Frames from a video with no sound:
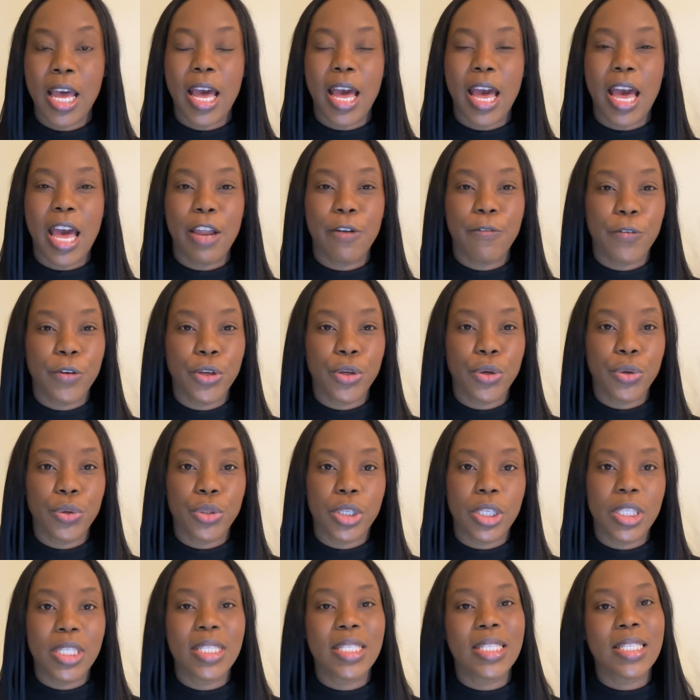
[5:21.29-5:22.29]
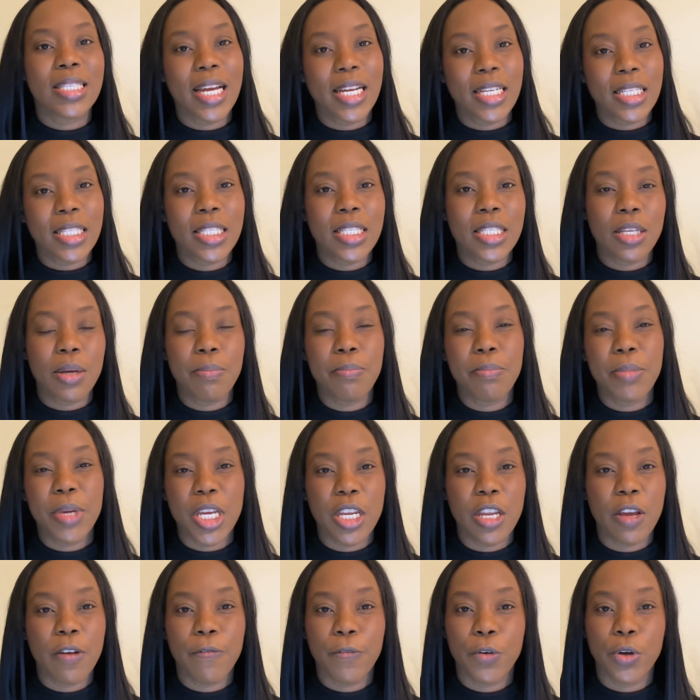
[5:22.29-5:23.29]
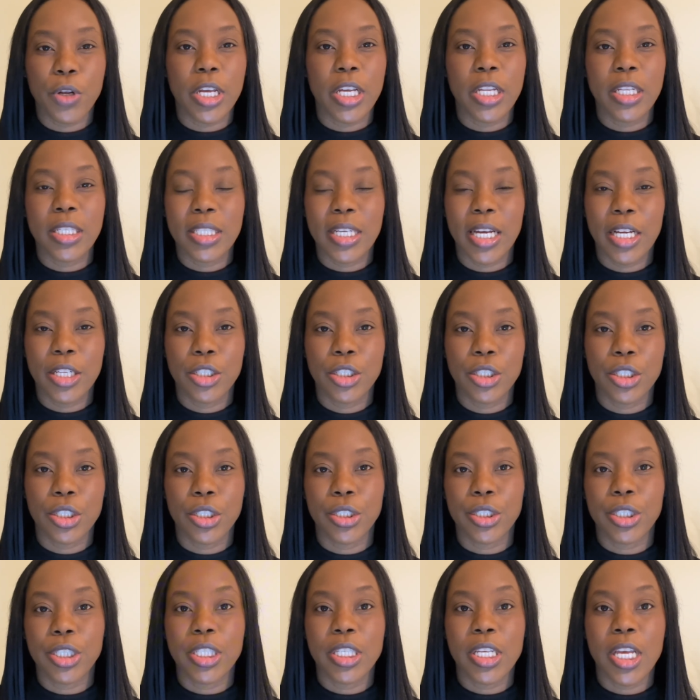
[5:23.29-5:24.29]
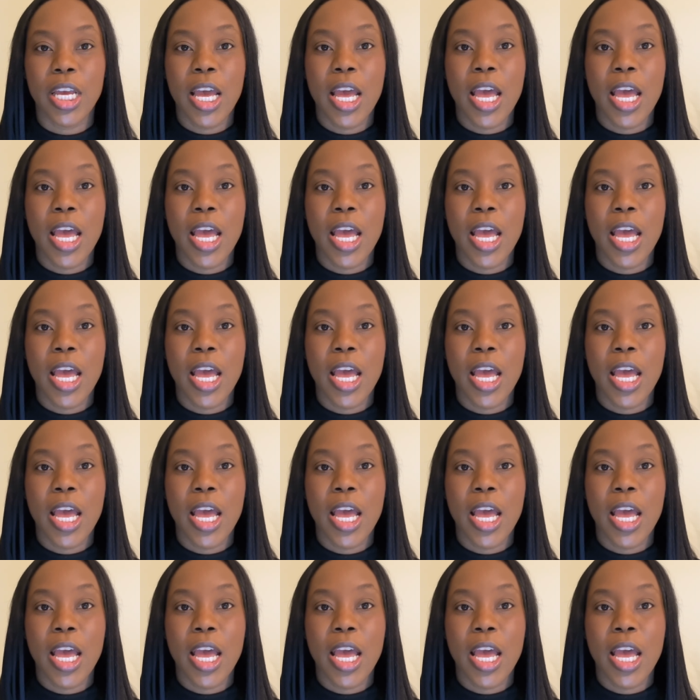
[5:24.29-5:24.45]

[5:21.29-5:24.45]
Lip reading: and for you to set some meaningful intentions.